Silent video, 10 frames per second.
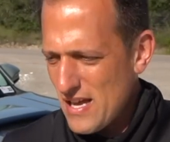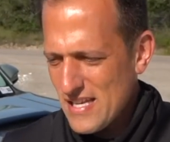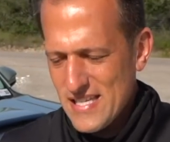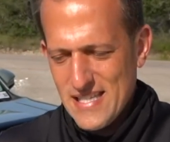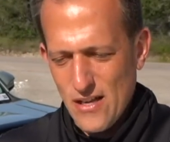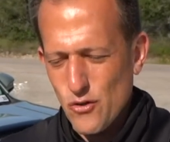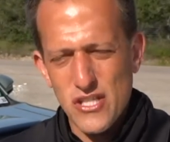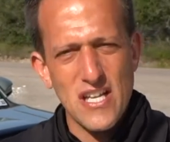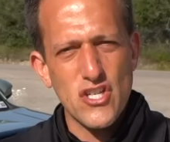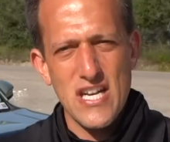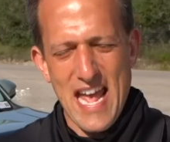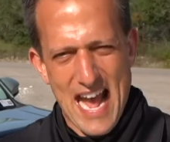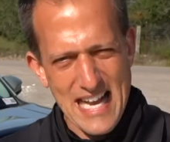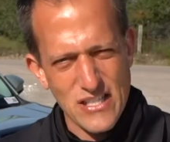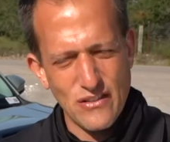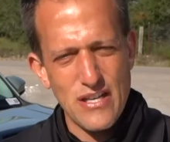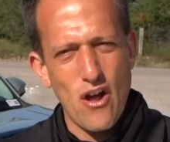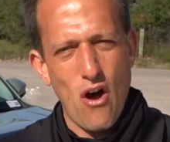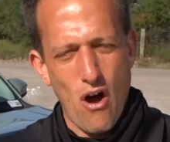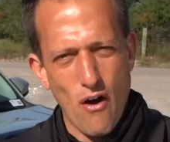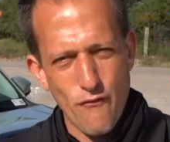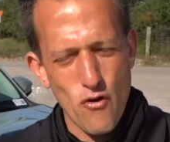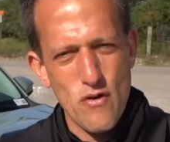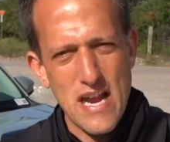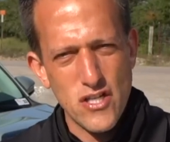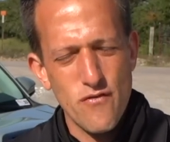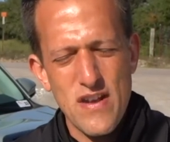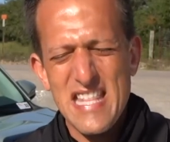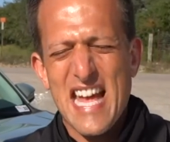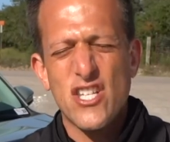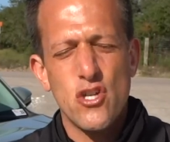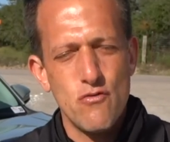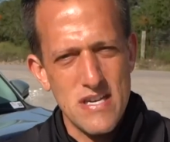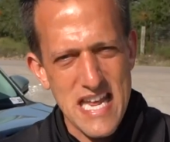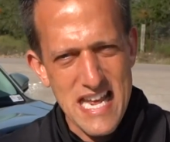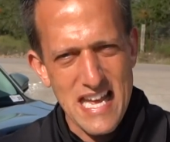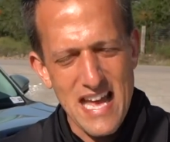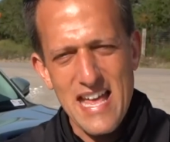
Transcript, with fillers: still such an excellent off-road SUV that's unique,